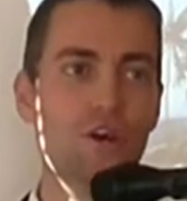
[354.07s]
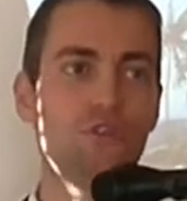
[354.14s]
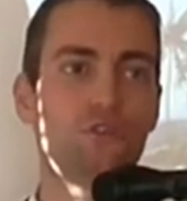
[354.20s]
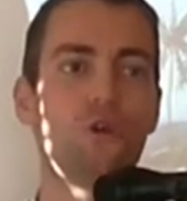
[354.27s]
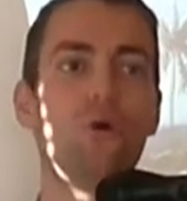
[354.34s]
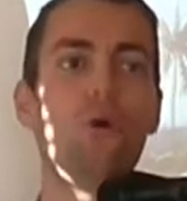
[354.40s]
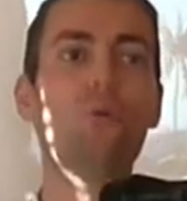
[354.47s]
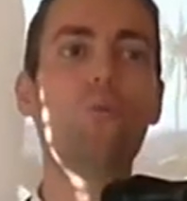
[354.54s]

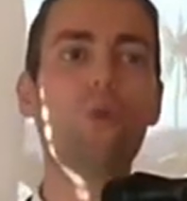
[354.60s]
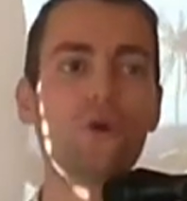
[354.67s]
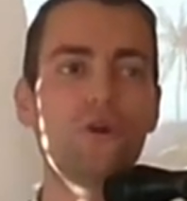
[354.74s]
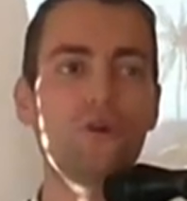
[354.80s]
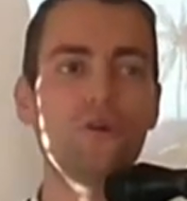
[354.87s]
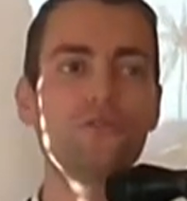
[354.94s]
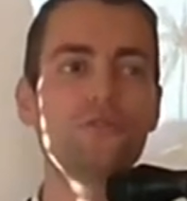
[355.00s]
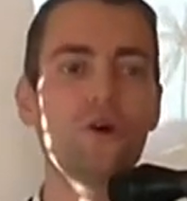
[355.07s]
to a
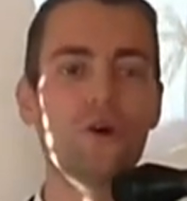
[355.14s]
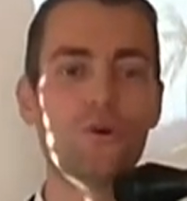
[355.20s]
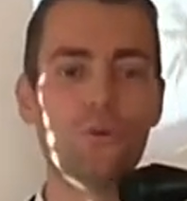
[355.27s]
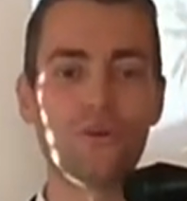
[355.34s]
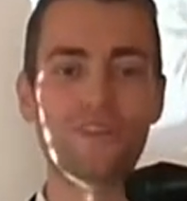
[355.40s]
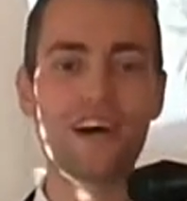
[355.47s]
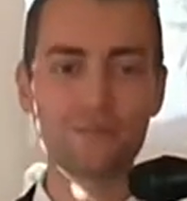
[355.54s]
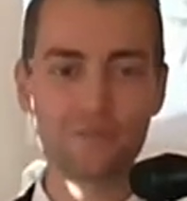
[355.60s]
world
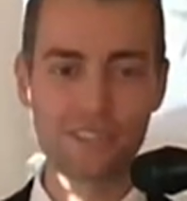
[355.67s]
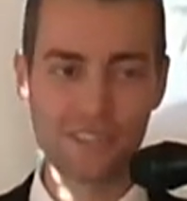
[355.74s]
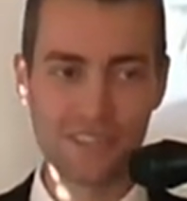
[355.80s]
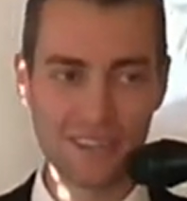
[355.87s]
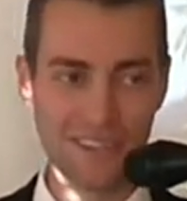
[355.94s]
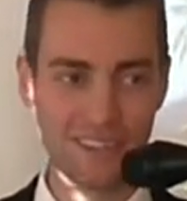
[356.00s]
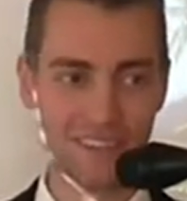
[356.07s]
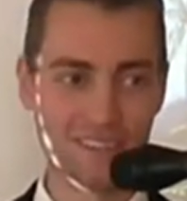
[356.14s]
without
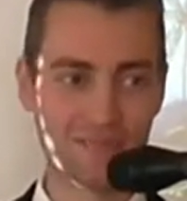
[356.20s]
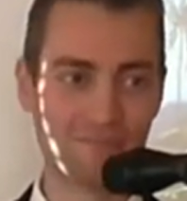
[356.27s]
sin.